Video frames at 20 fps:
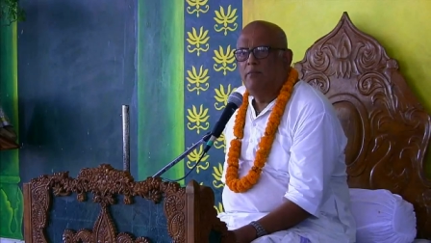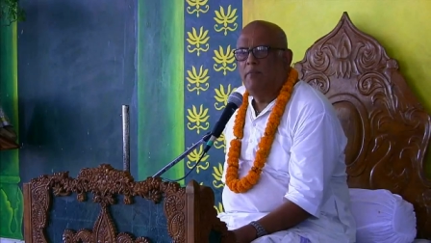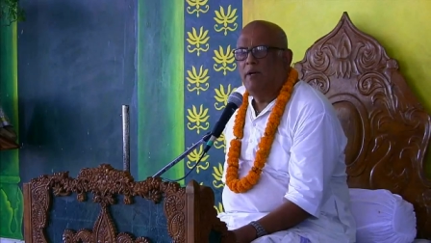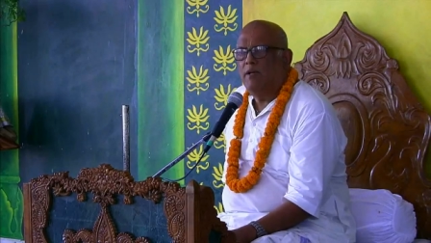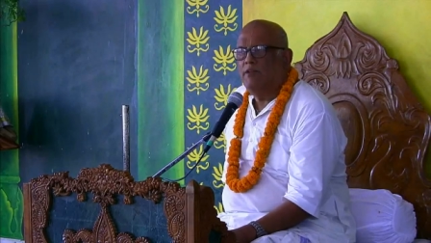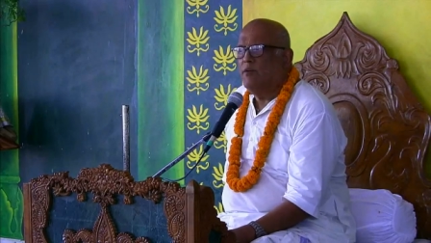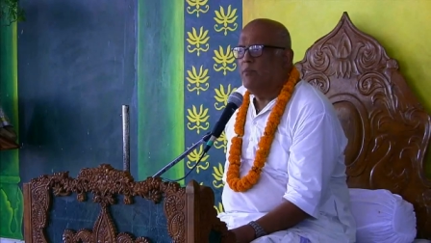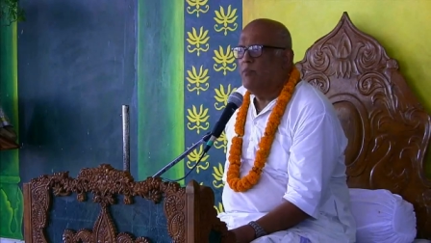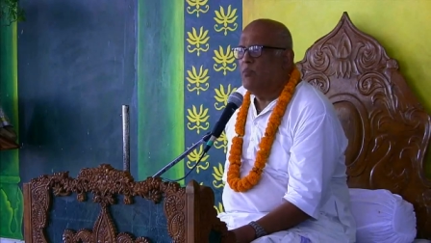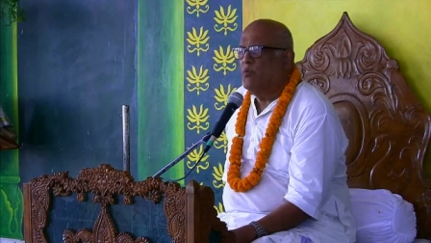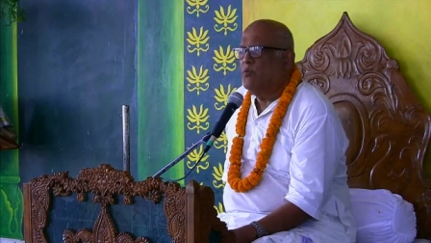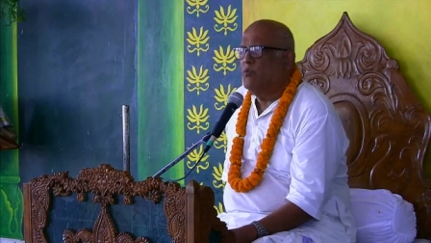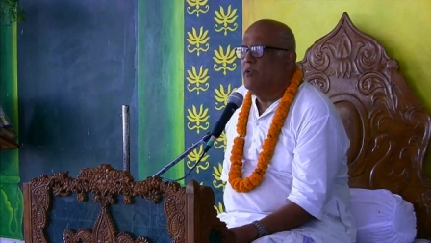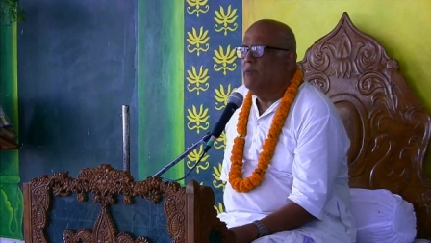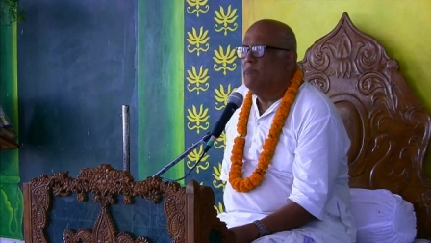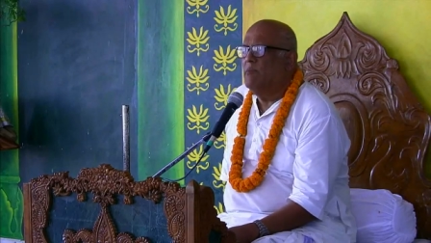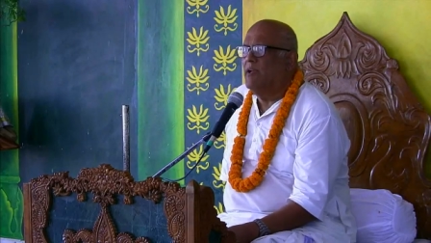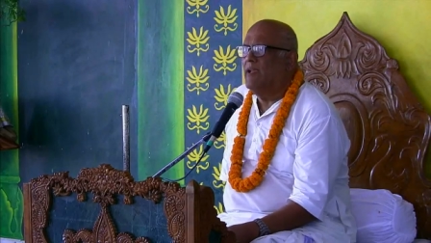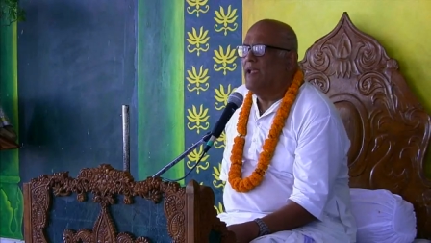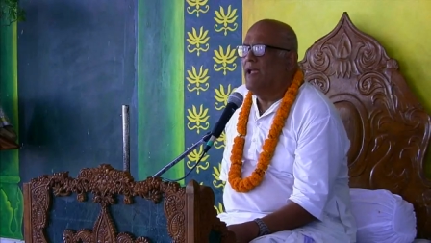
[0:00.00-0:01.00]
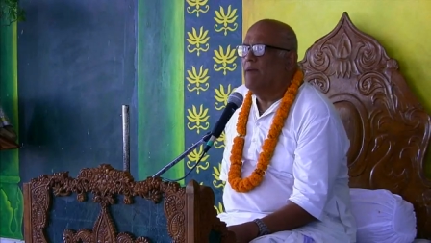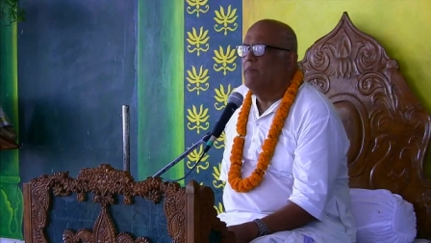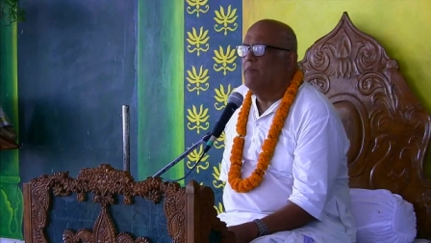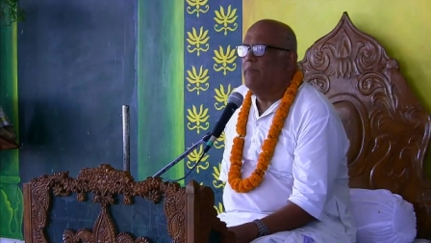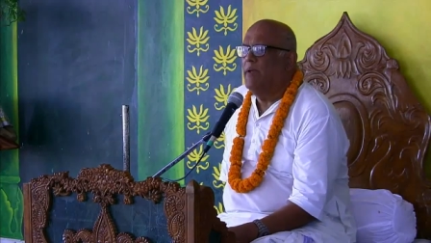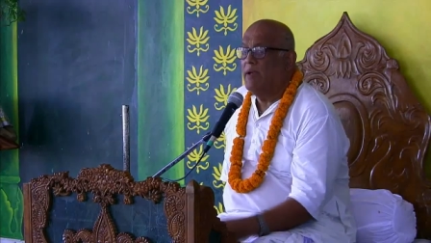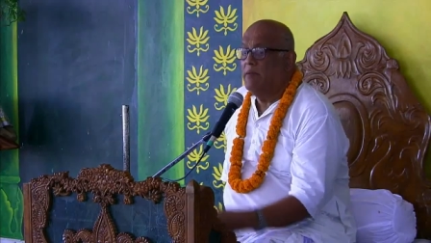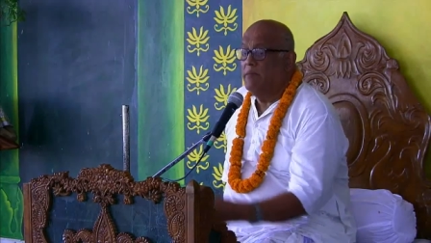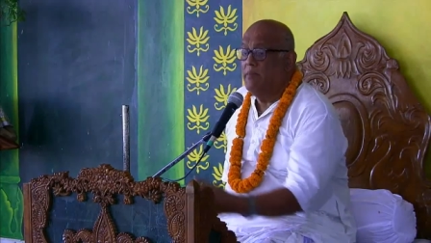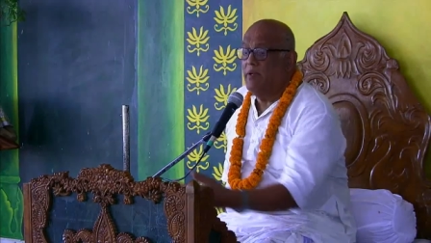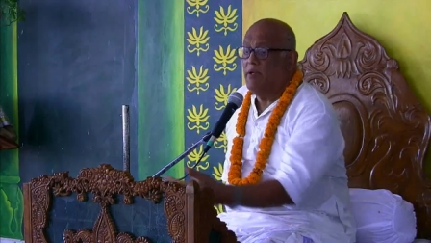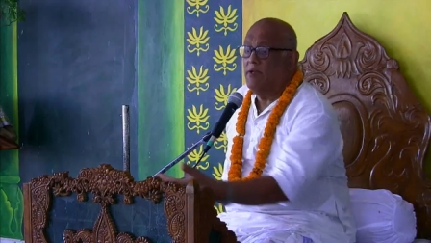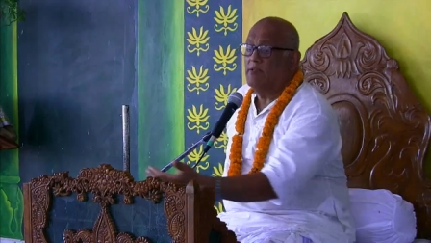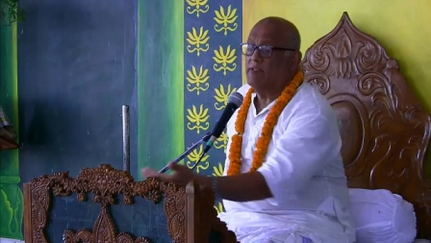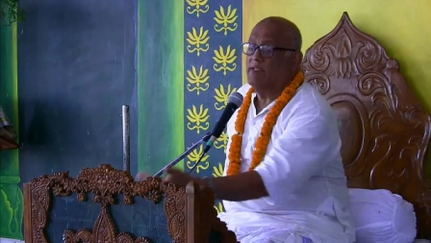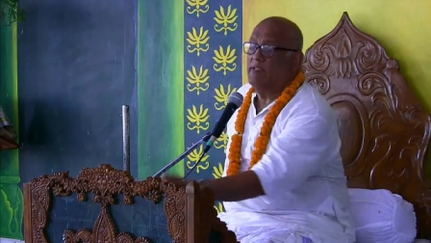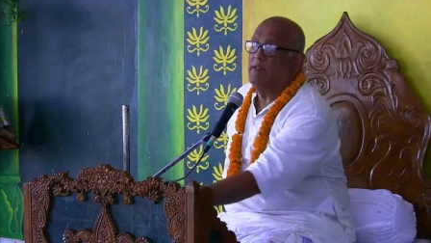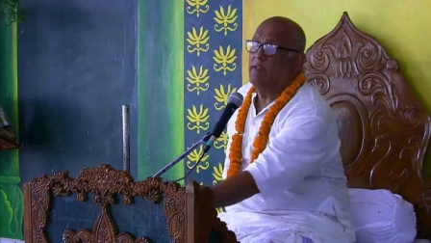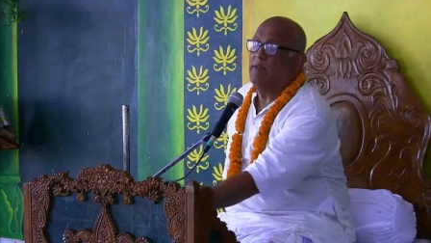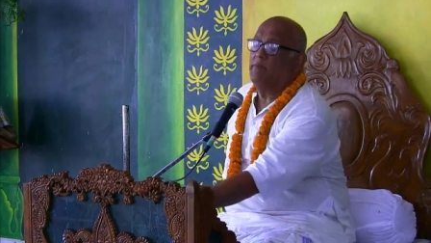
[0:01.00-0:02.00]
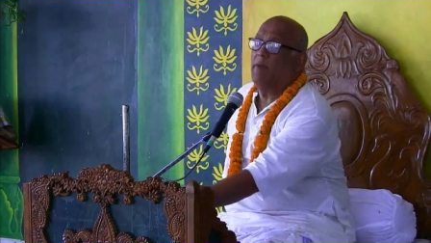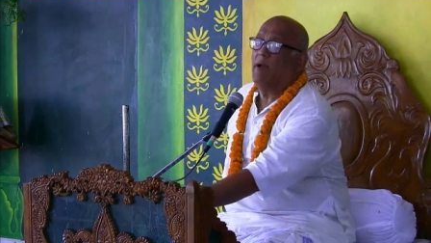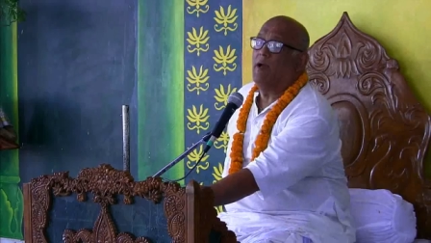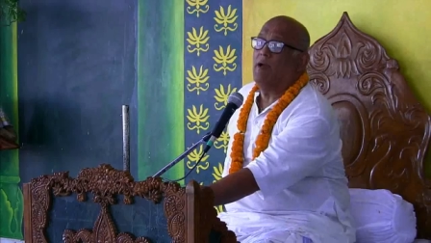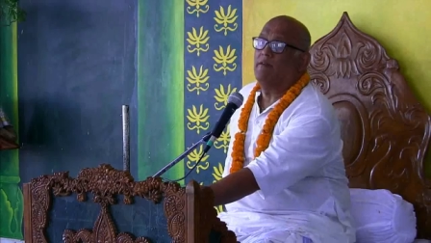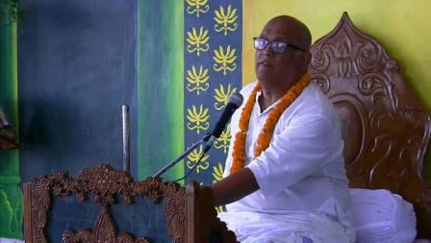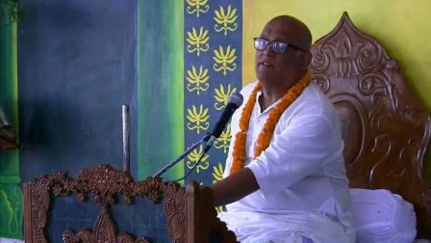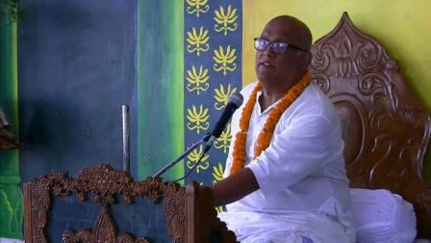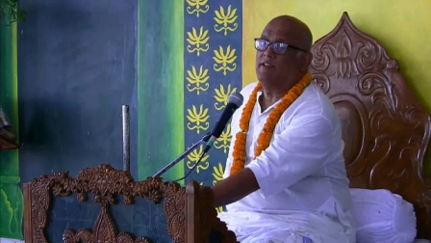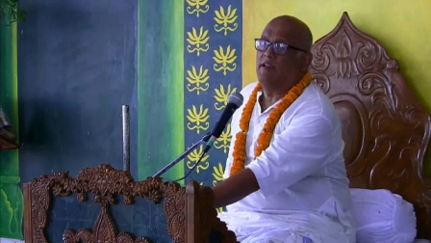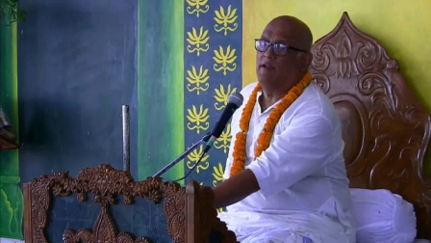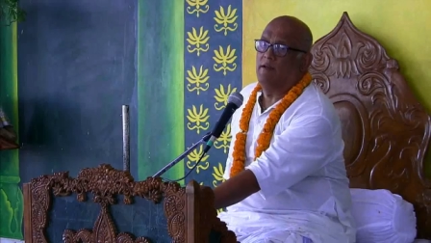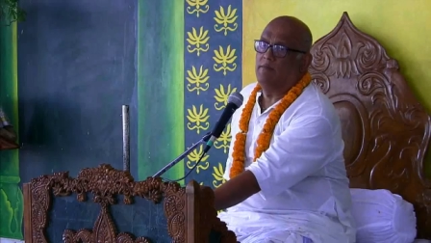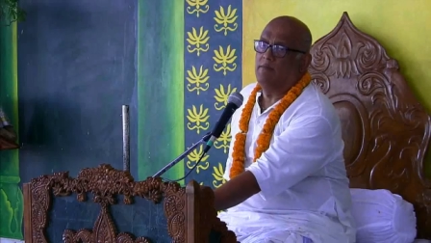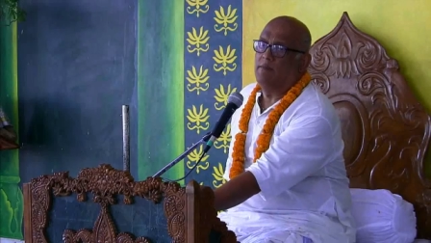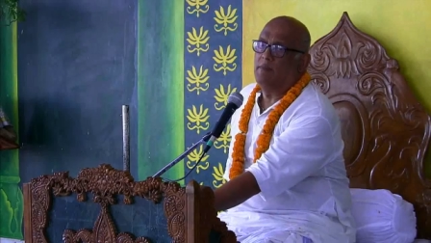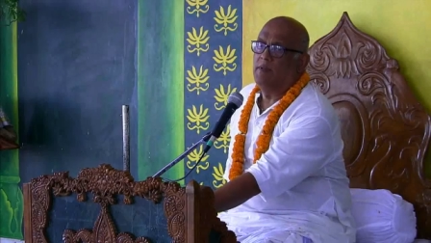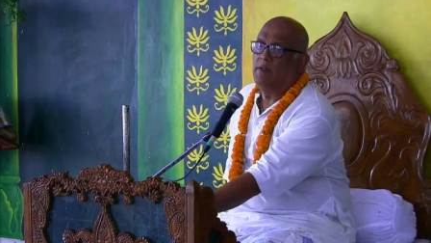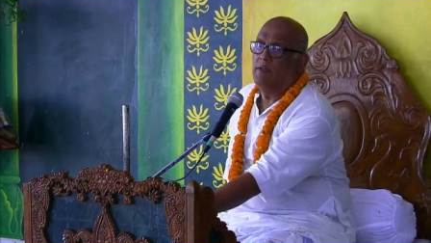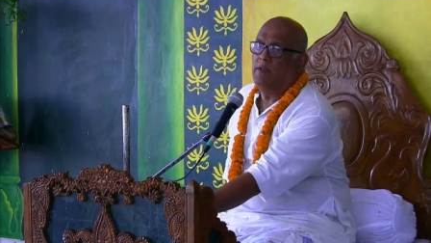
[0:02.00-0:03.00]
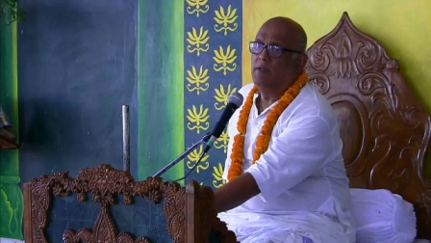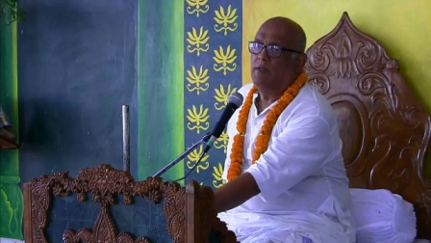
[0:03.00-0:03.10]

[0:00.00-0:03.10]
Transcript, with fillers: Bhadra Purnima campaign, because in the Bhagavatam,